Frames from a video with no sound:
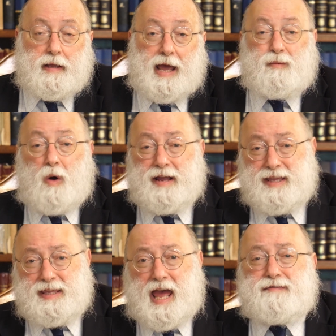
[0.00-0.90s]
And why
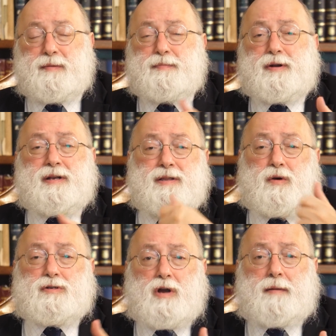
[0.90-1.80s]
did they have to put it in
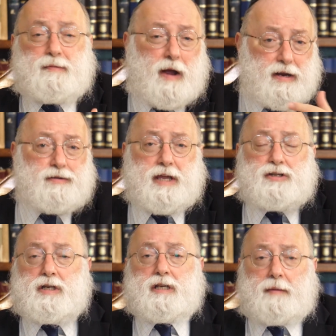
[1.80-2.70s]
those garments? Why couldn't they
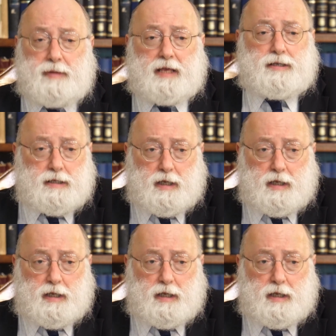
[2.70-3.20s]
just say blessings?